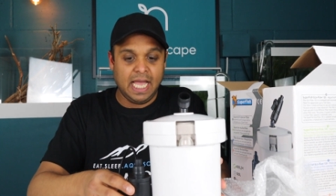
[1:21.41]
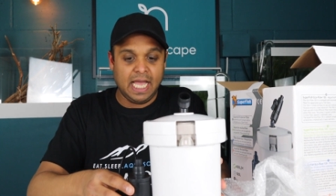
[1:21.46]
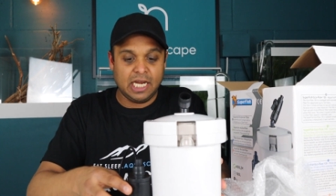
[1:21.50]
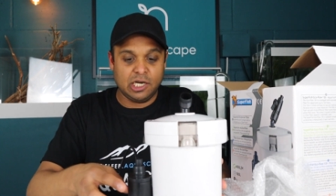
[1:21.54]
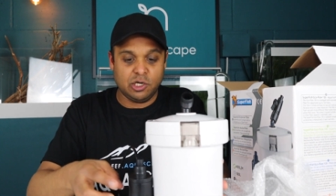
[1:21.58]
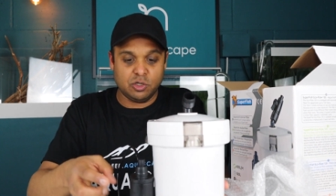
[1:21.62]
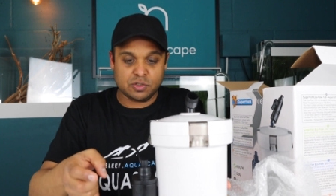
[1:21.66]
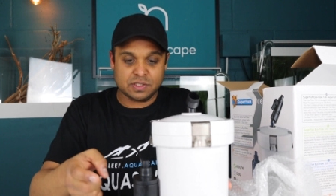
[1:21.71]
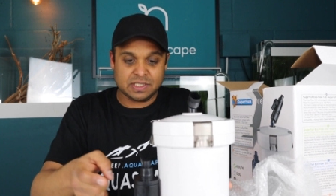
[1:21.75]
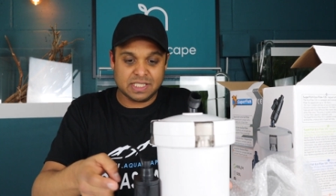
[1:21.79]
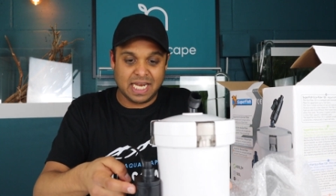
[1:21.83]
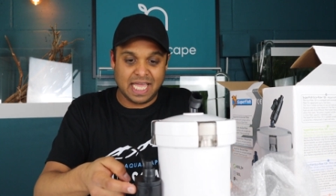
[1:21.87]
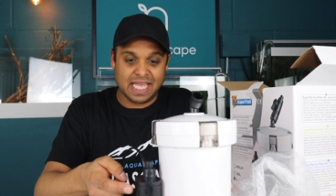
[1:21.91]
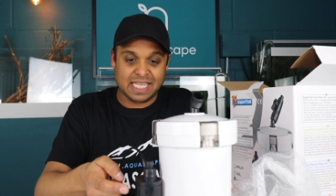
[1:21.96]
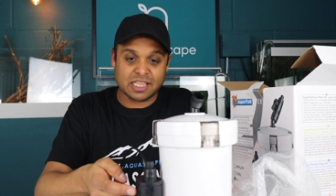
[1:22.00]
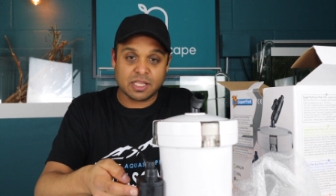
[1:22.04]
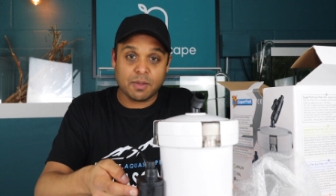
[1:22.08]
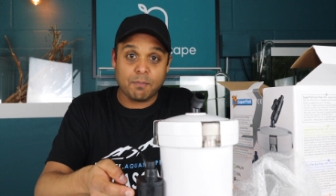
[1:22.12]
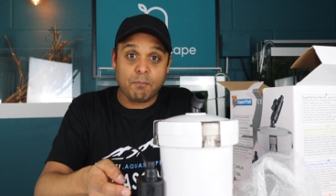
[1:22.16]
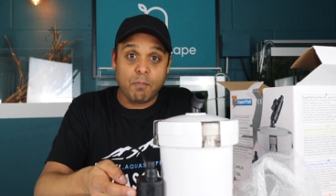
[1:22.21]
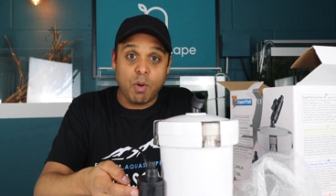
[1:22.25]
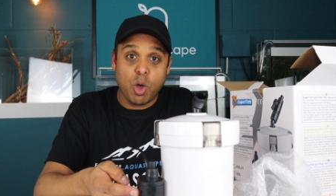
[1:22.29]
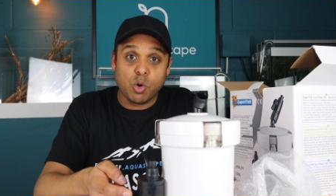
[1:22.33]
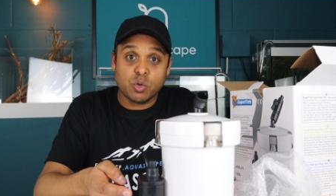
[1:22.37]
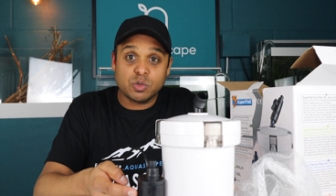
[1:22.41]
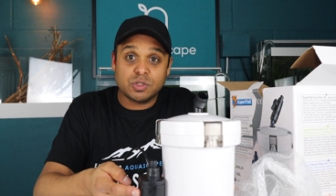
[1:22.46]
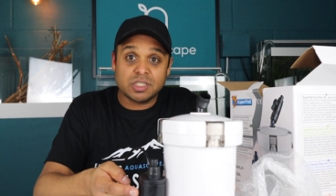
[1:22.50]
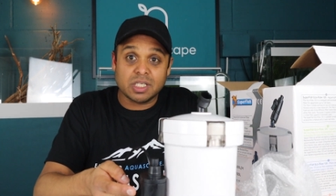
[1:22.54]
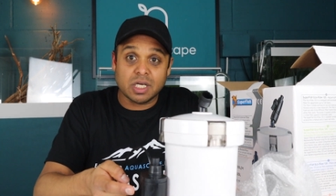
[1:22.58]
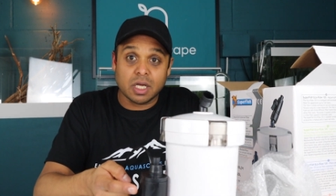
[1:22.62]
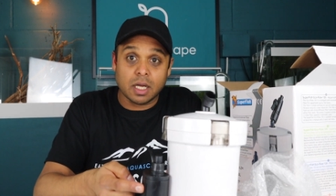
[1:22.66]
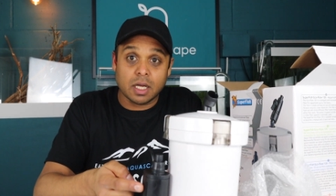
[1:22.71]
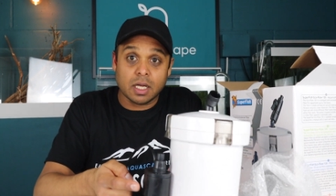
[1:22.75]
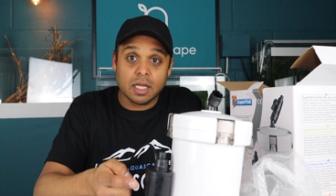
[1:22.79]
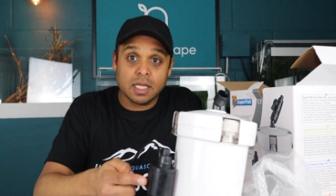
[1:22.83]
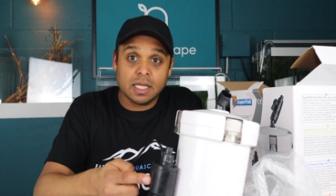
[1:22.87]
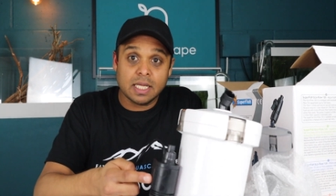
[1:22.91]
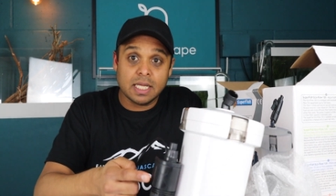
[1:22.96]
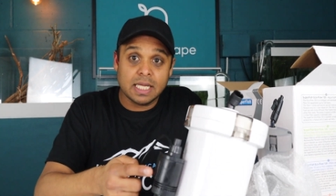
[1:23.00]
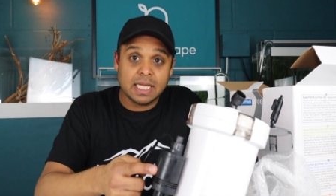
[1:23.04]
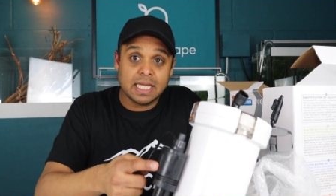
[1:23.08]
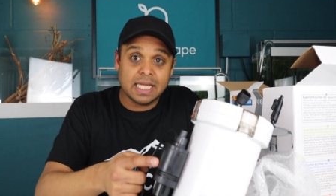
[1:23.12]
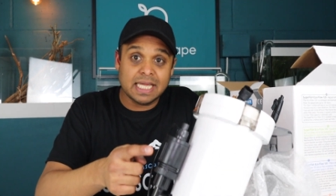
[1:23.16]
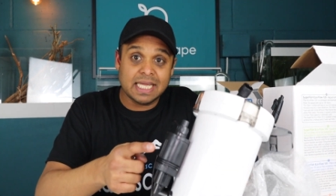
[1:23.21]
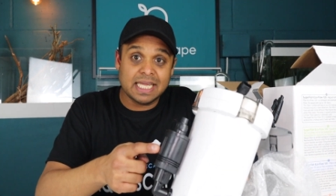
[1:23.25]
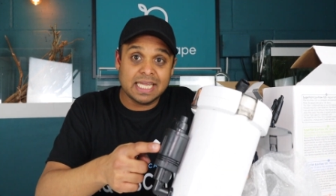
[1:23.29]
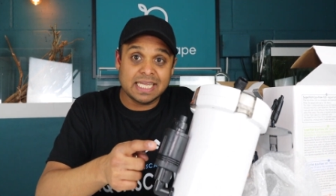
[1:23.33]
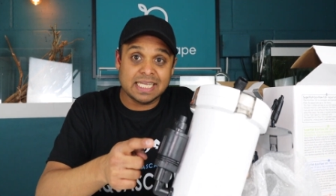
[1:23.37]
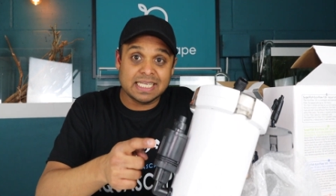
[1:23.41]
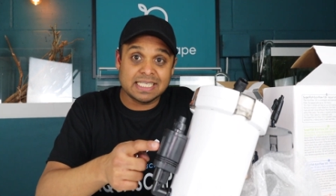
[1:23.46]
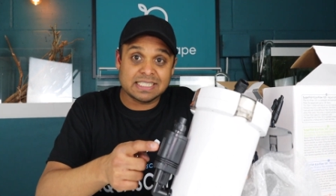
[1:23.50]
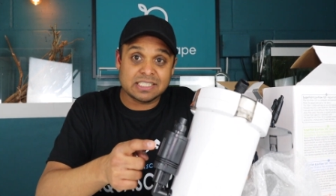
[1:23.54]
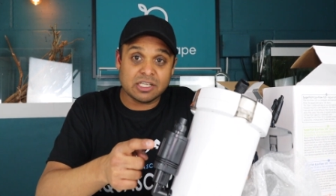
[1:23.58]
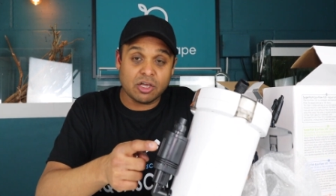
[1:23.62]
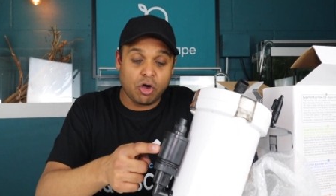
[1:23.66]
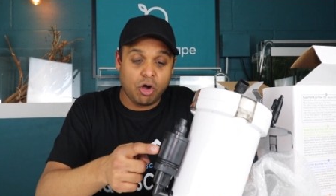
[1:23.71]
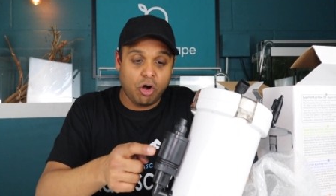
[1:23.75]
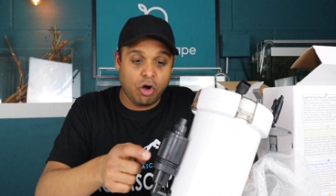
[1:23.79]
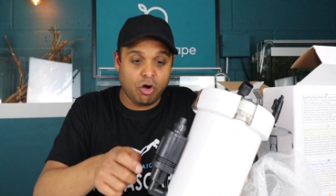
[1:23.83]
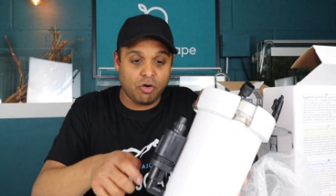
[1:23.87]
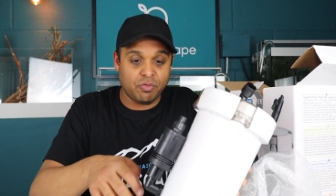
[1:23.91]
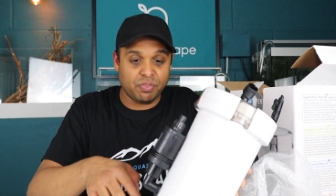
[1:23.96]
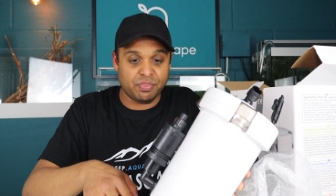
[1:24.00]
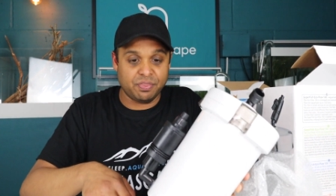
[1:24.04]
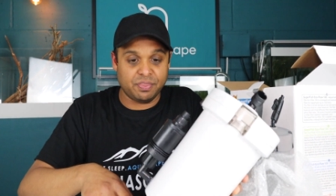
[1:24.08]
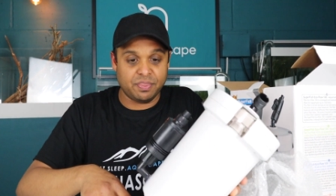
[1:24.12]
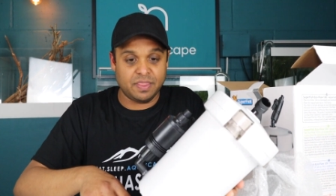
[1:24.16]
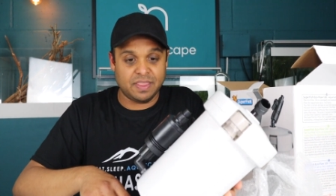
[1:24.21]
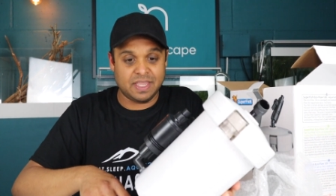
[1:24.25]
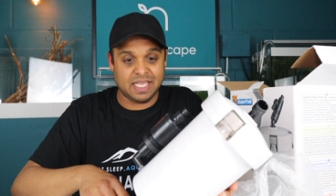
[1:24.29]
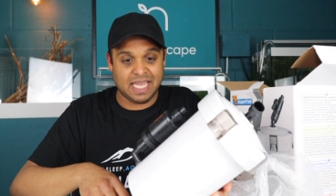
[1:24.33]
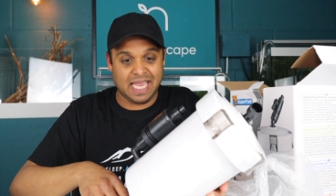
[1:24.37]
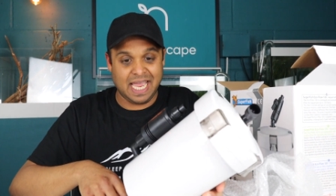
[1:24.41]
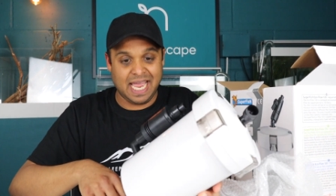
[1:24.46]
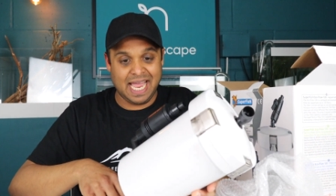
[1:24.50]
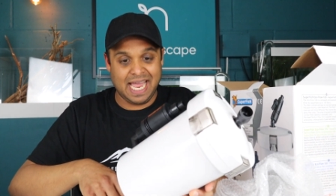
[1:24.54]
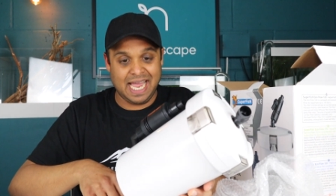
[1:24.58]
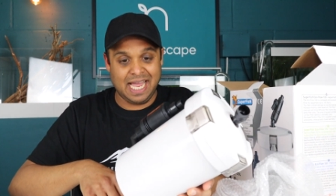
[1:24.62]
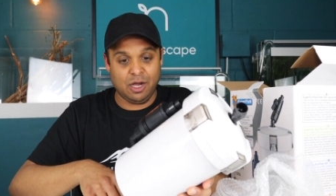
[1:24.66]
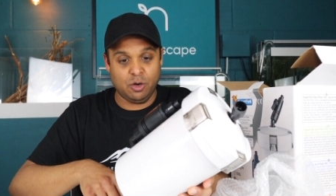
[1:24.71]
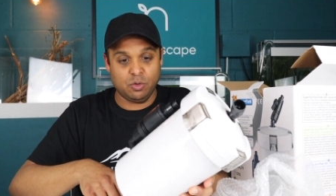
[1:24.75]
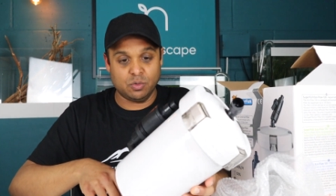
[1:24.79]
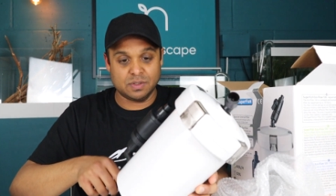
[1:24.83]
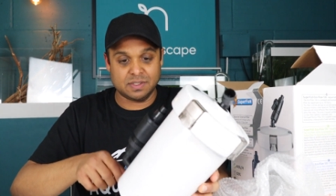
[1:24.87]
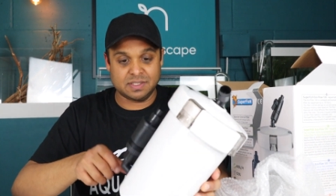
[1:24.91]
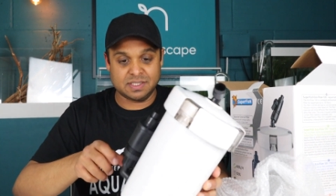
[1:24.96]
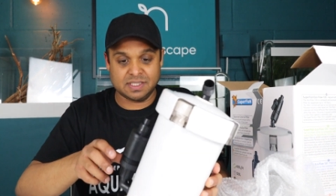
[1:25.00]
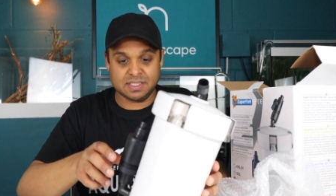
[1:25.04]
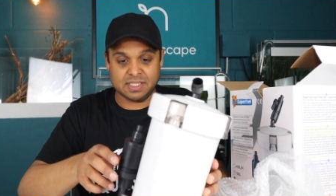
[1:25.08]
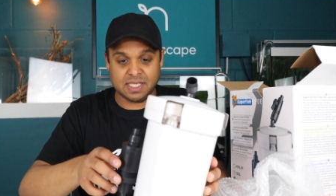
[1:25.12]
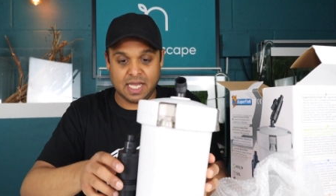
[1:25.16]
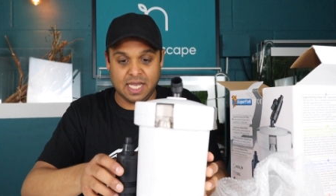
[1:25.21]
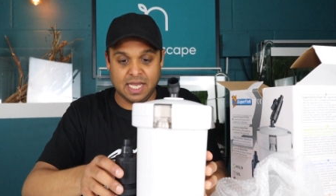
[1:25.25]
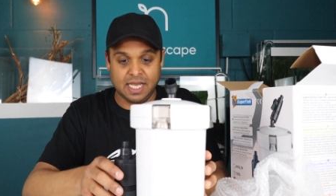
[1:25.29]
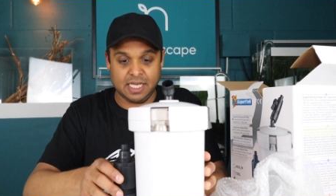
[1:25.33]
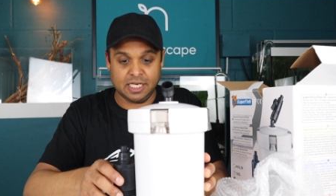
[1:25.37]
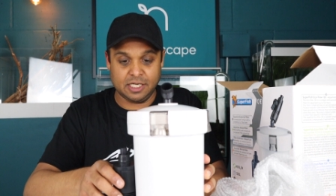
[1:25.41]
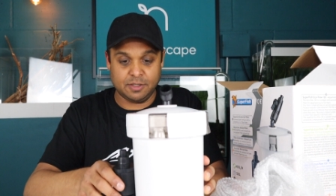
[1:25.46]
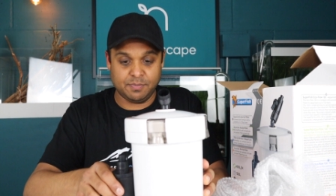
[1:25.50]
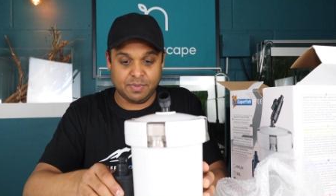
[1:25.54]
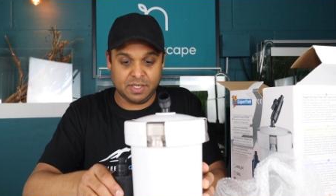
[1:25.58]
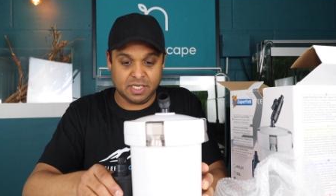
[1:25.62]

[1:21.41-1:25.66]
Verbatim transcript: it looks like the motor is on the outside,